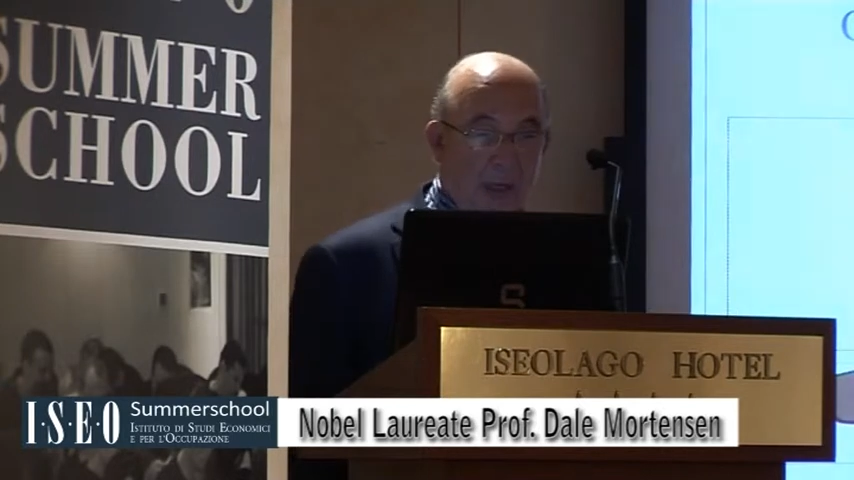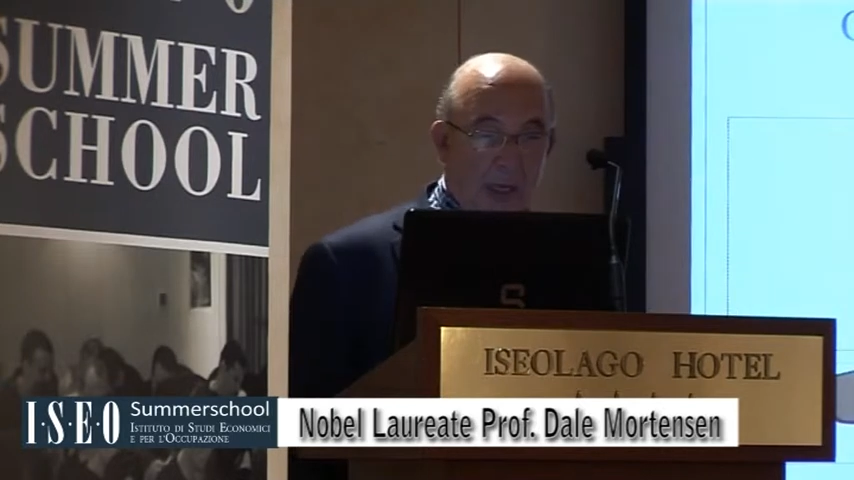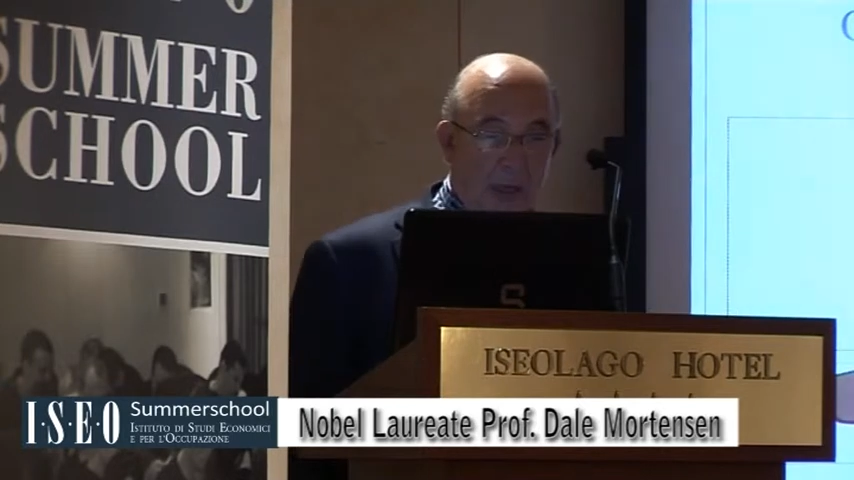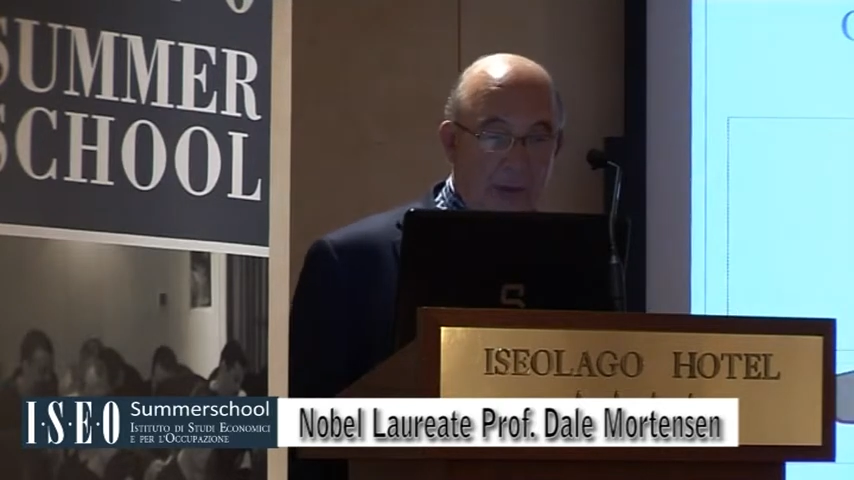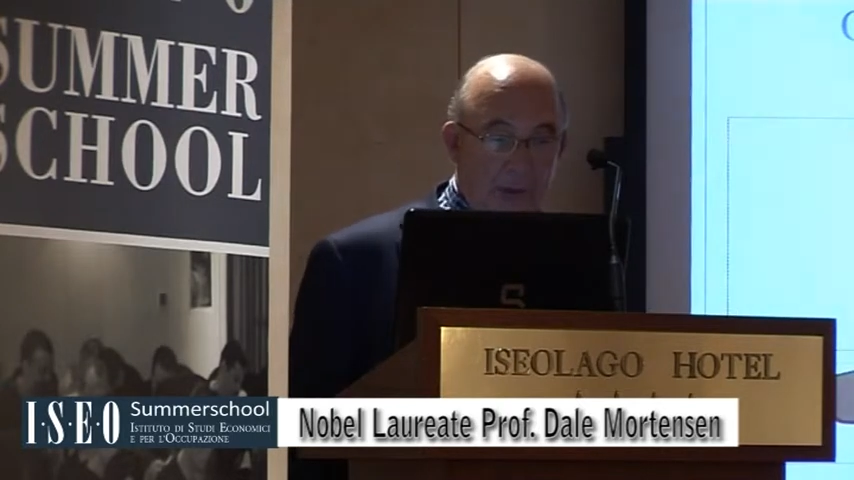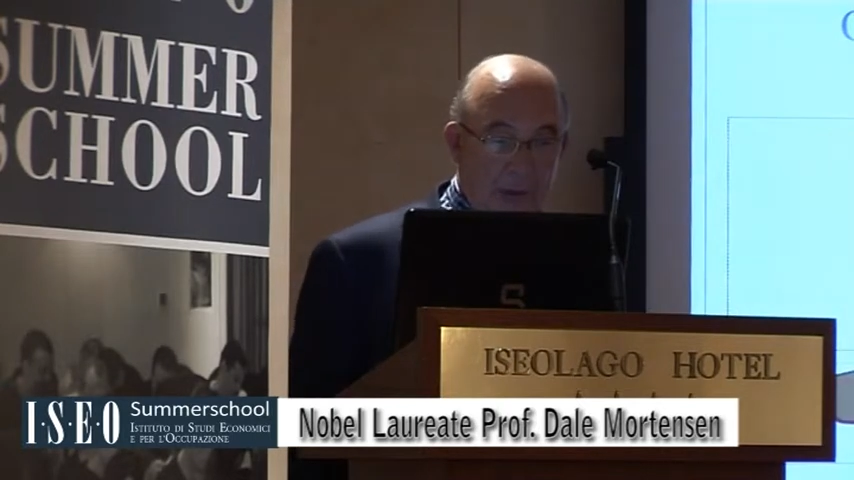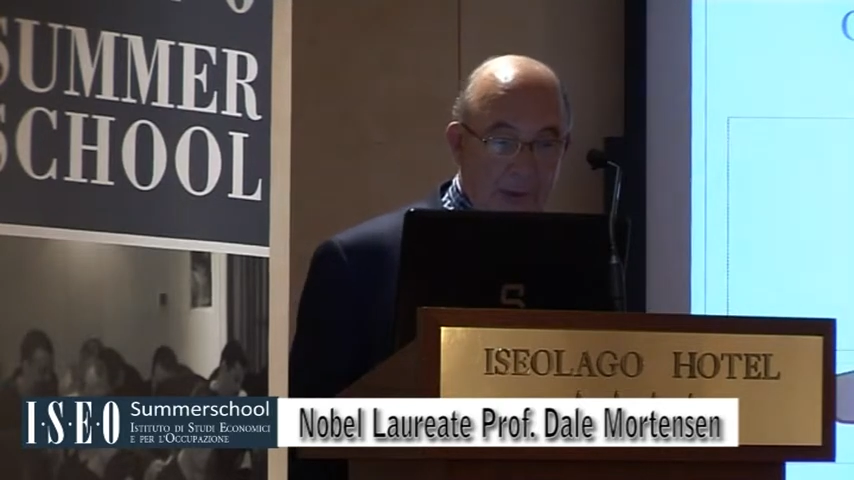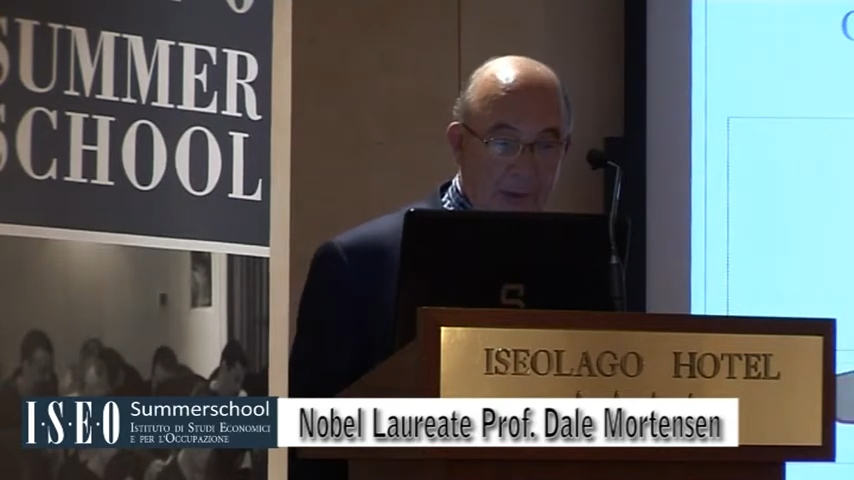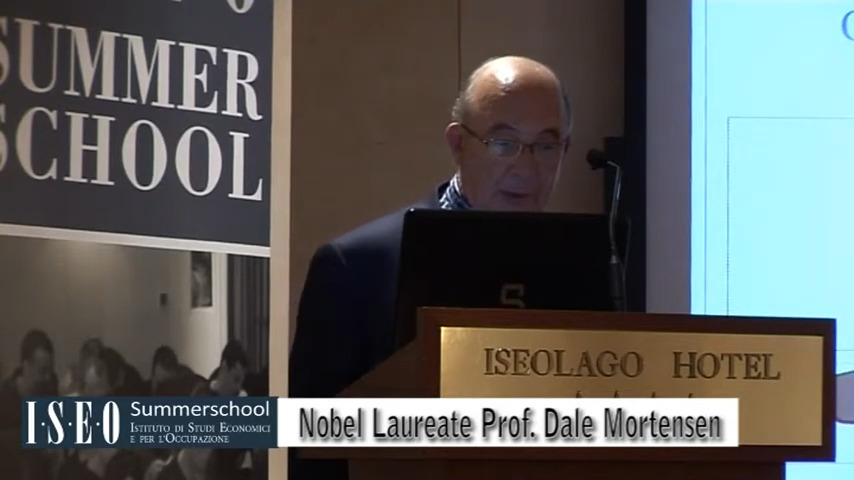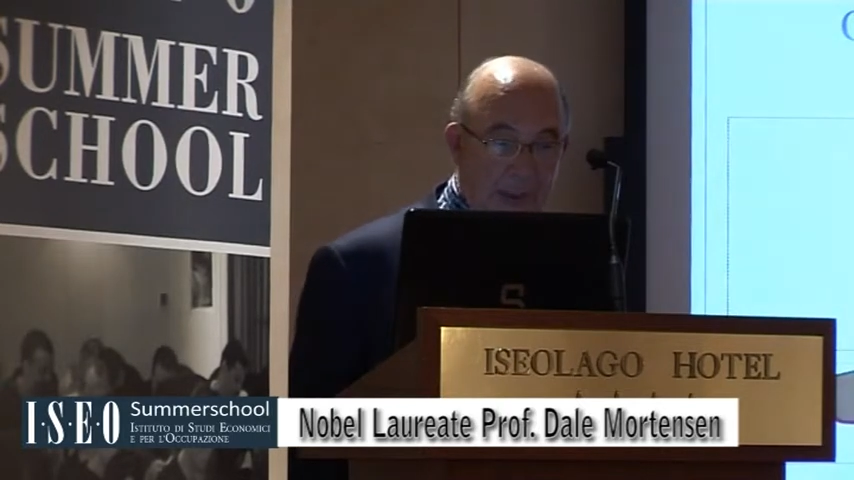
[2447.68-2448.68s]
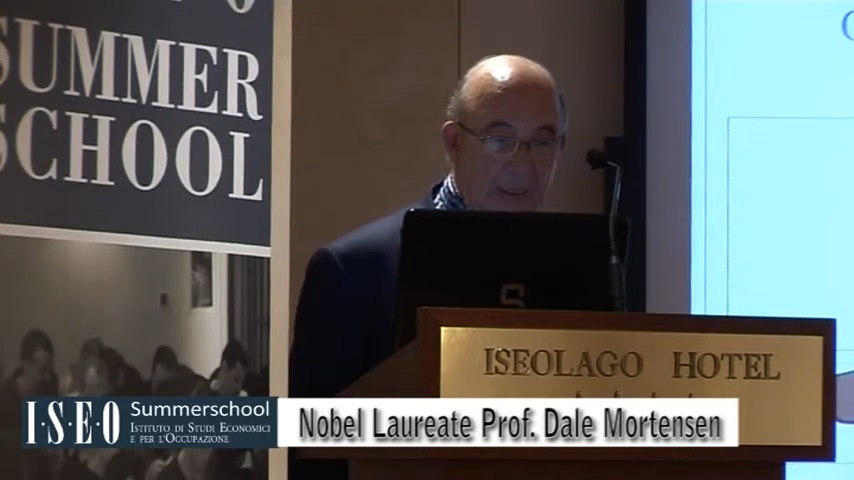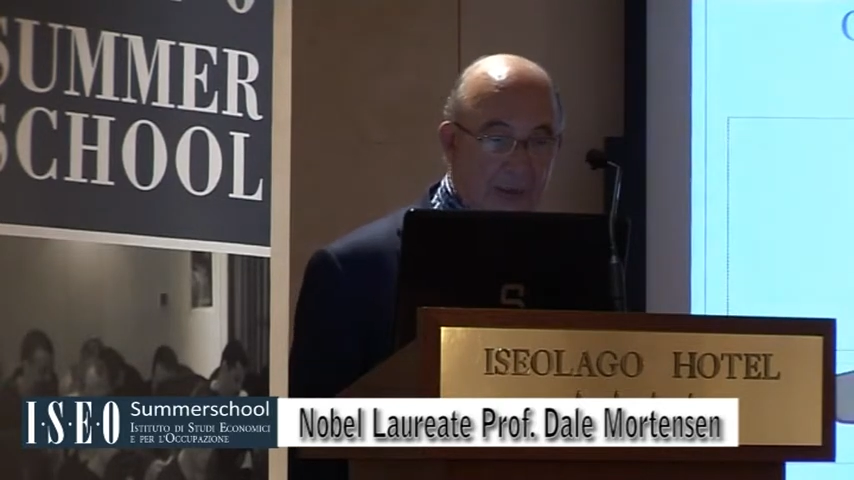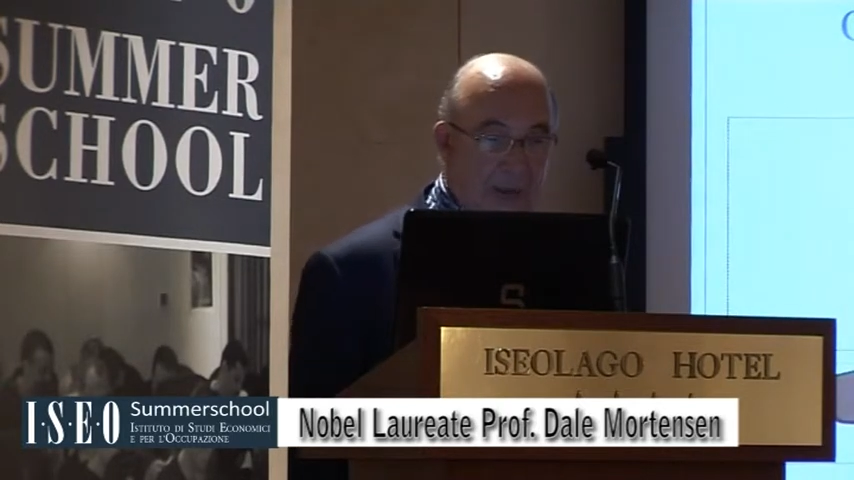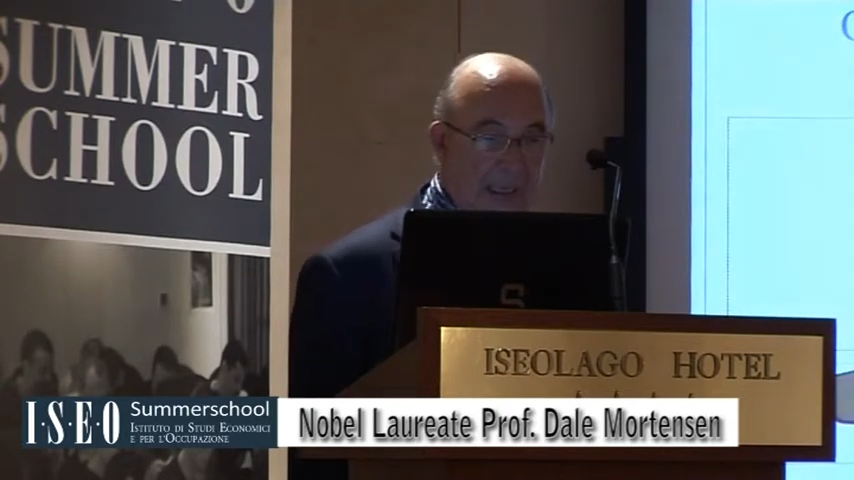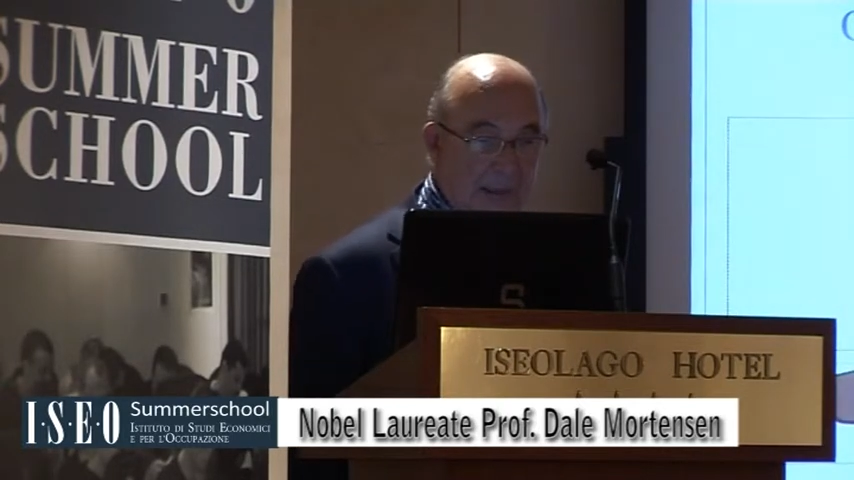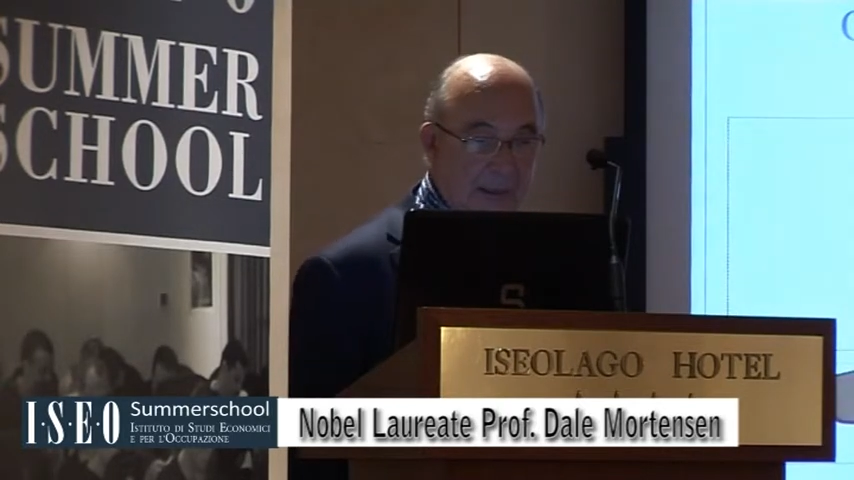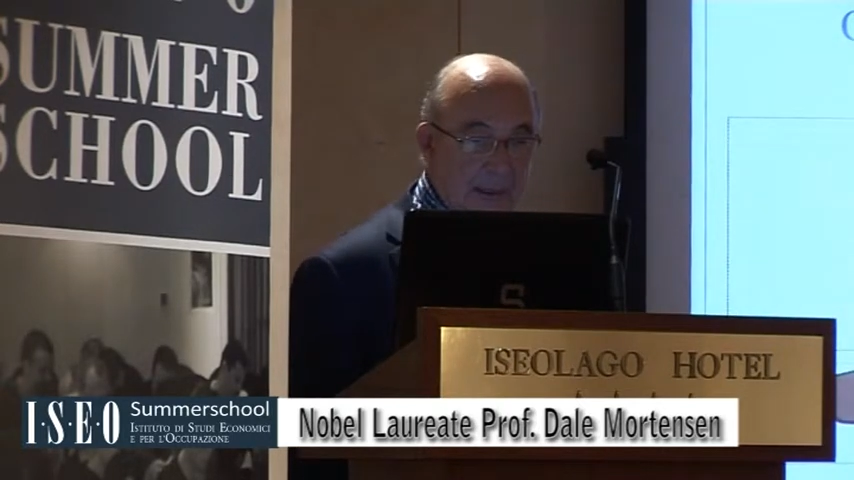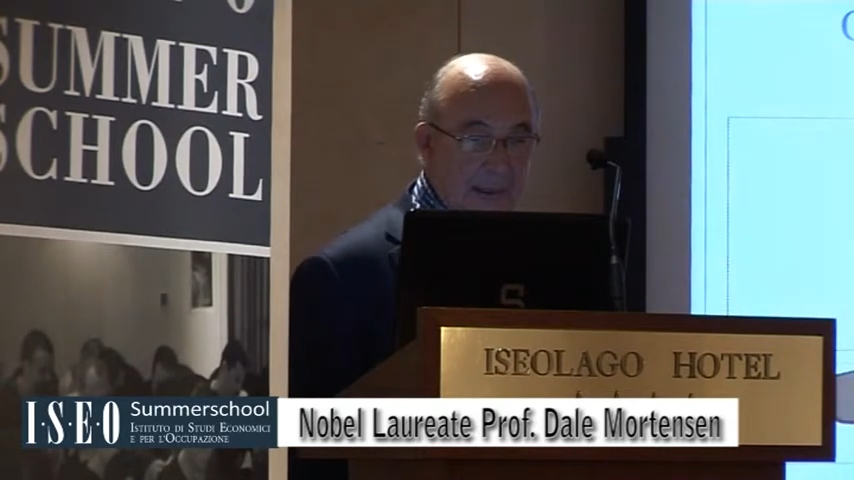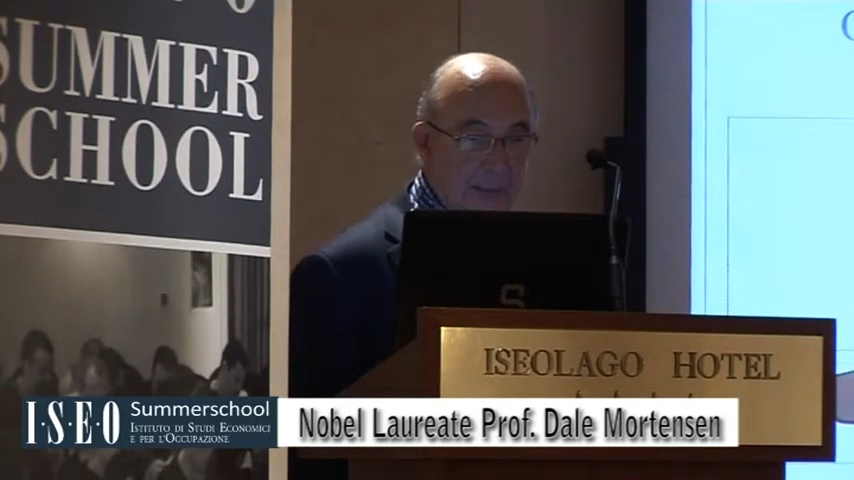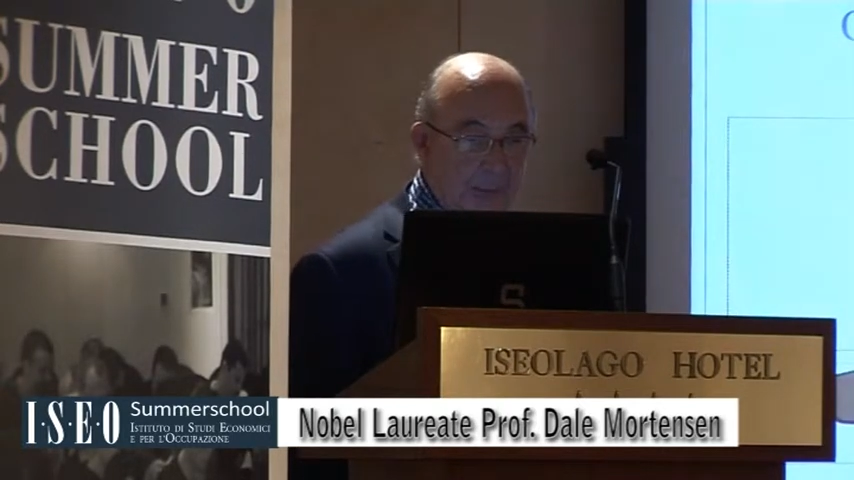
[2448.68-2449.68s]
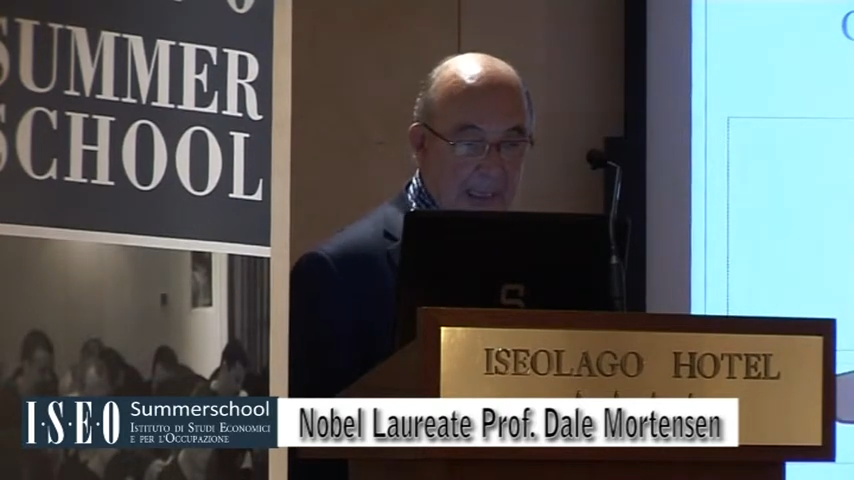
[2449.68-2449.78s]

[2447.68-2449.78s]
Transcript: below during the recession, that's the dip